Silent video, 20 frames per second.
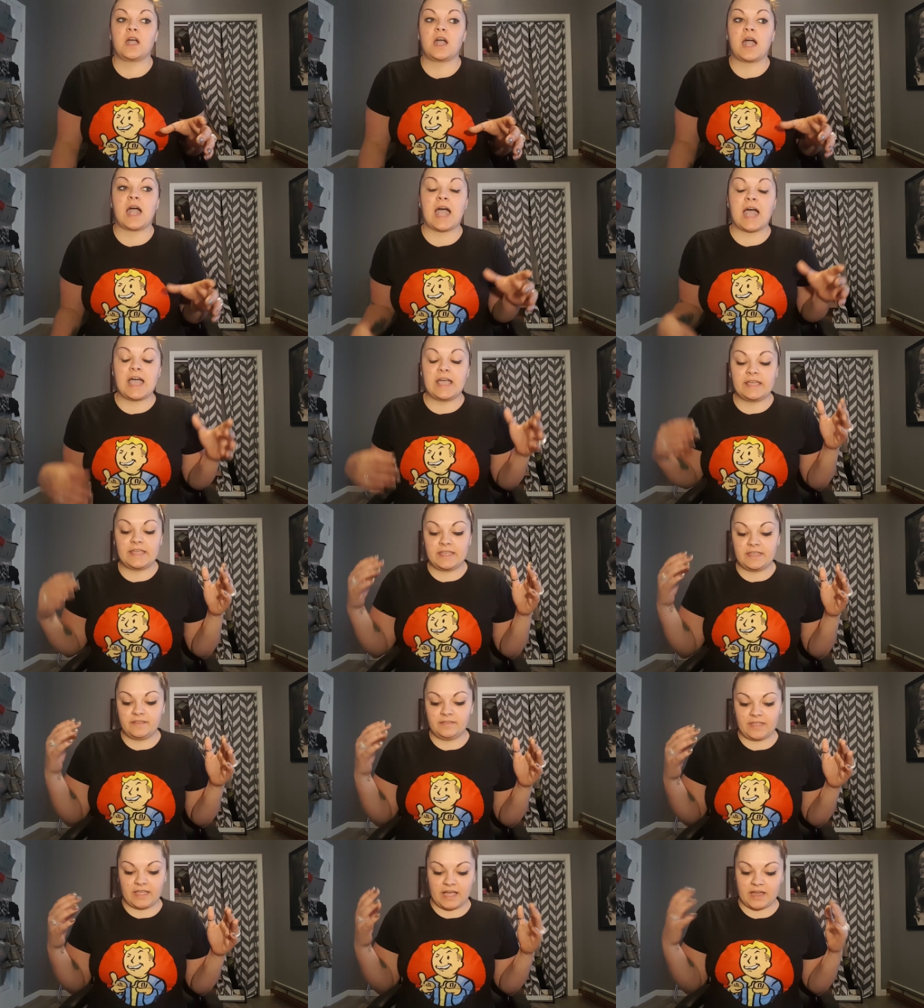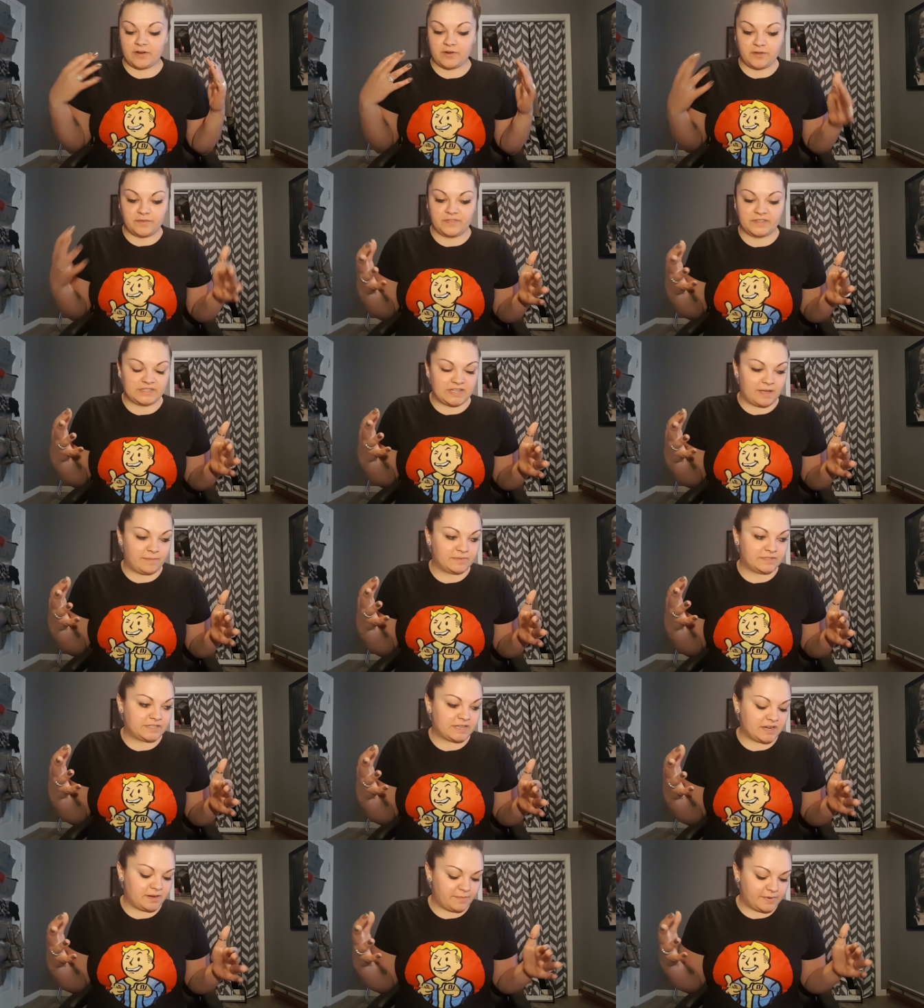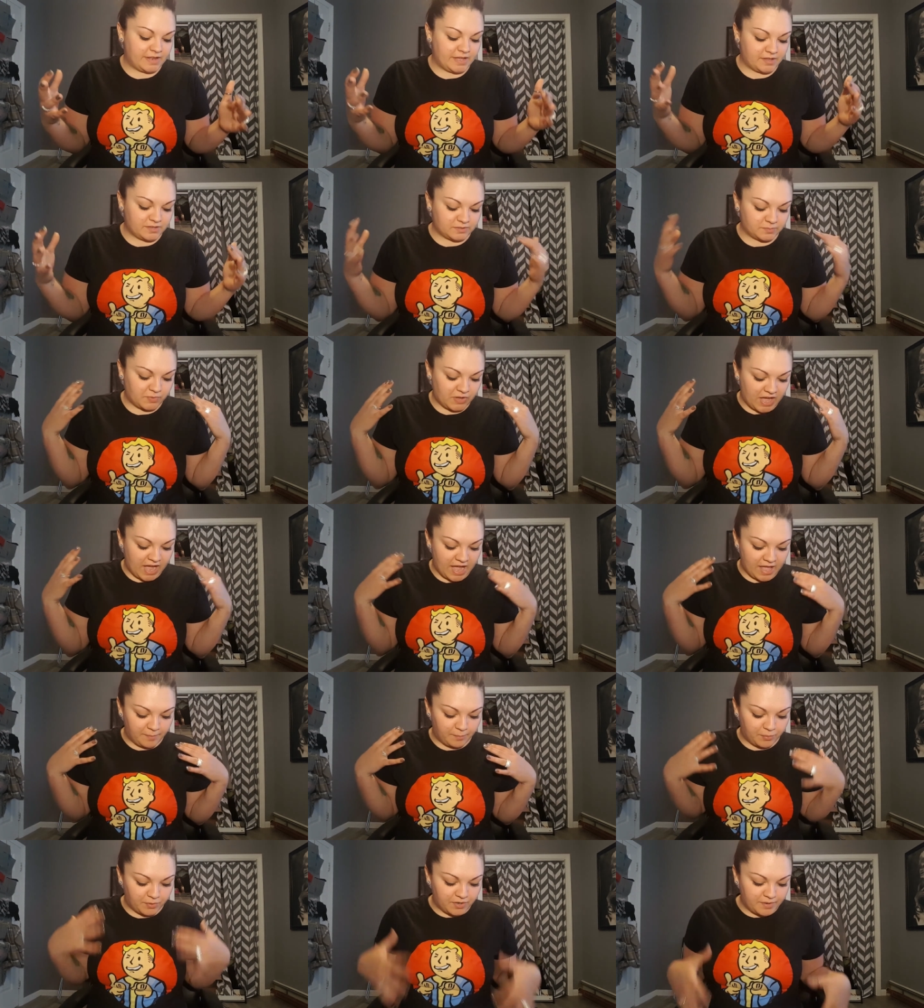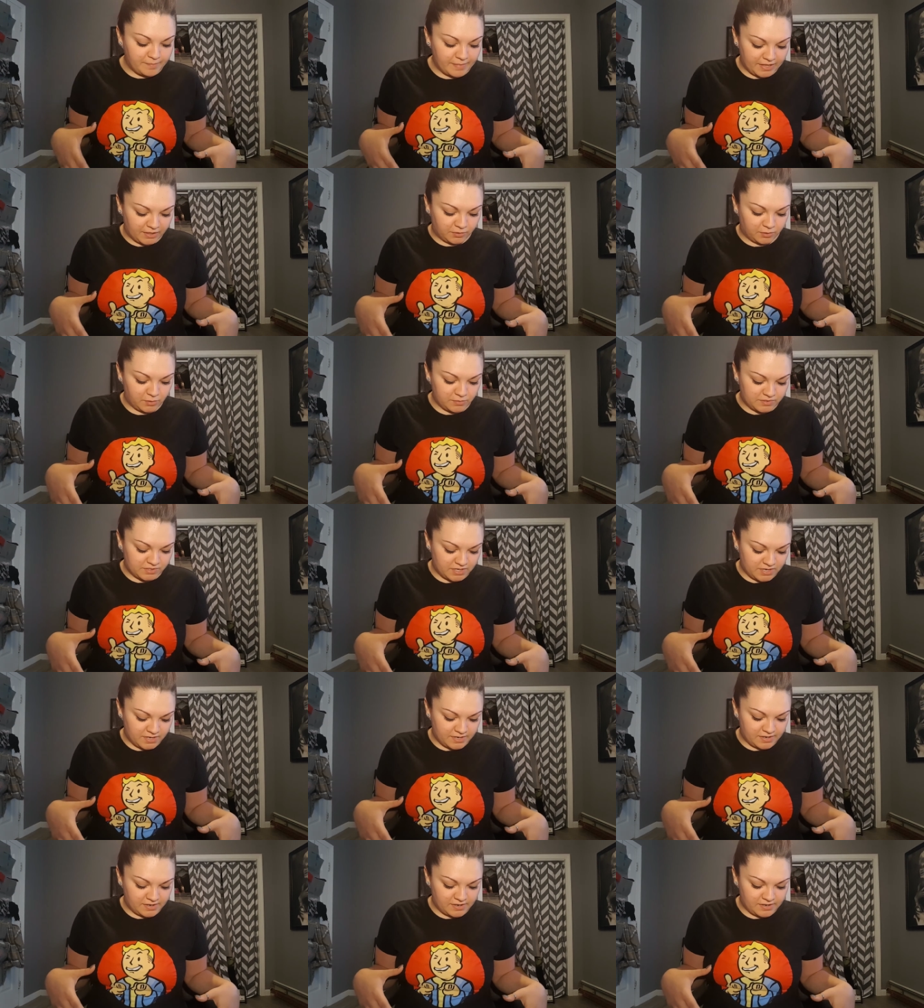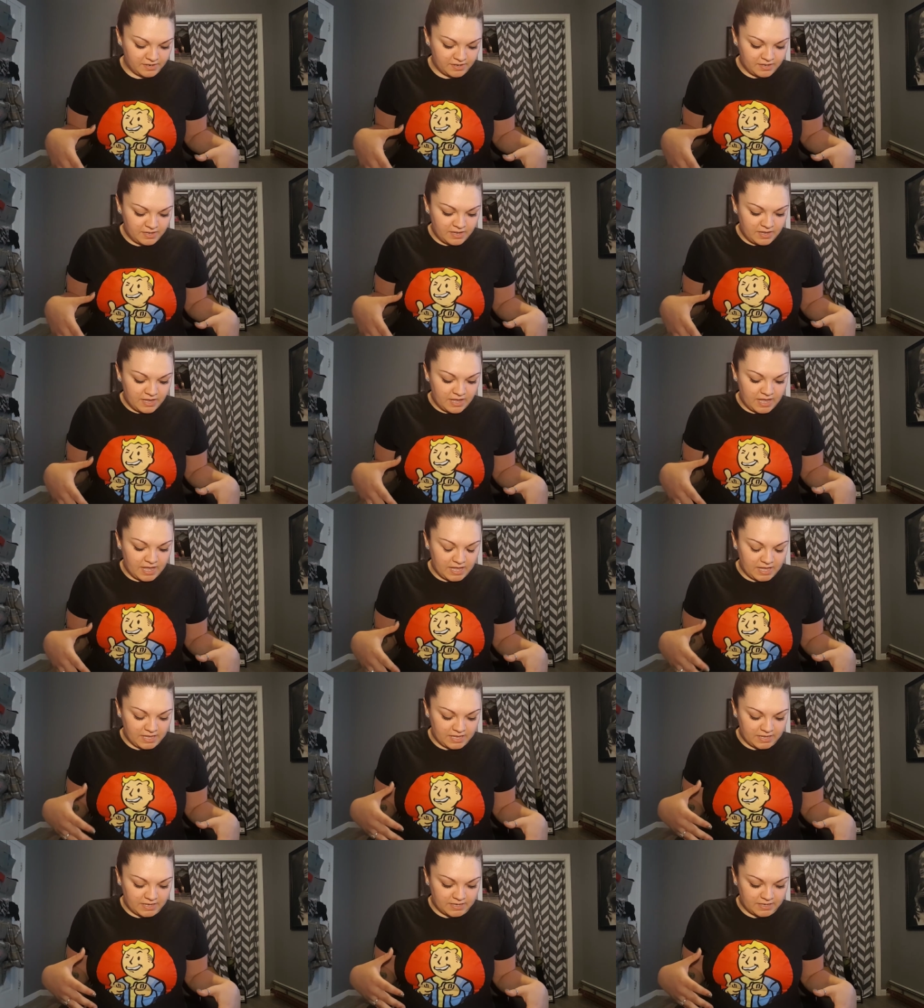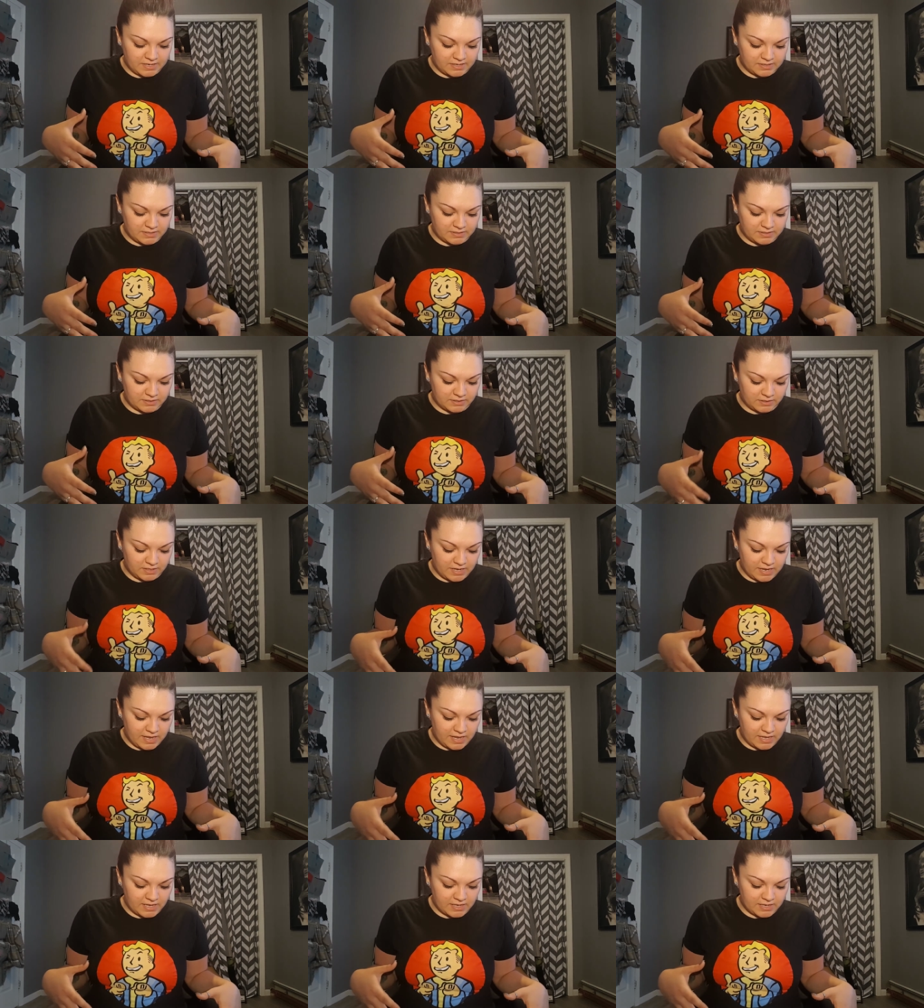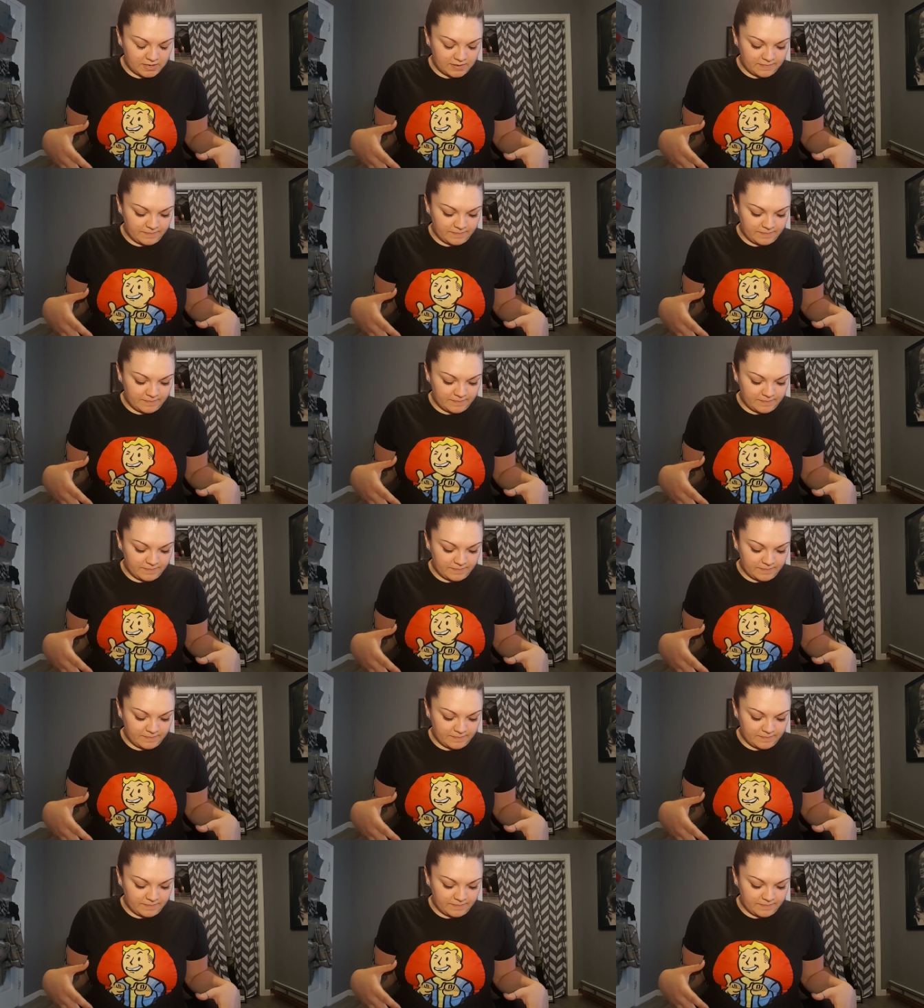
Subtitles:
I don't know if this happens to anybody else, but I put my clothes on, and like